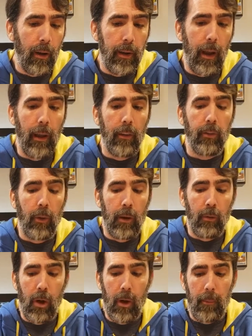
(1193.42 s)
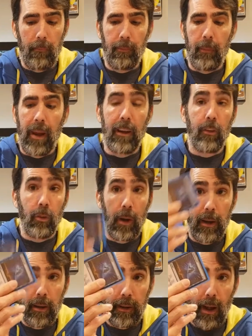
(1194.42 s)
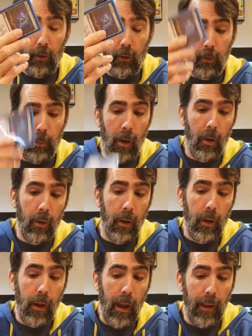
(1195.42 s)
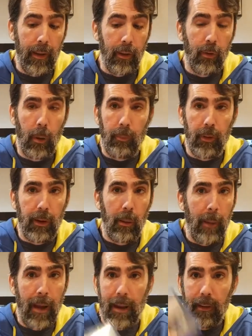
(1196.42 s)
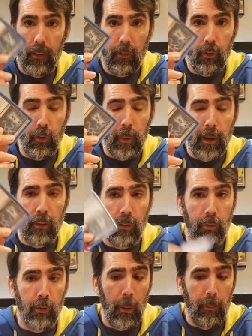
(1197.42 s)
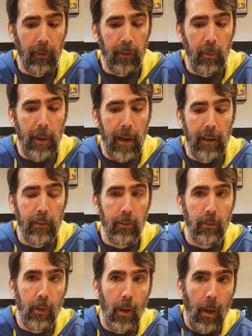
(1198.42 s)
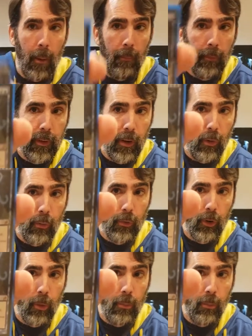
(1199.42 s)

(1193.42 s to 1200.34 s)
Yeah, so I run Mana Drain and Counterspell, and then Cryptic Command, just because of Cryptic Command's, what's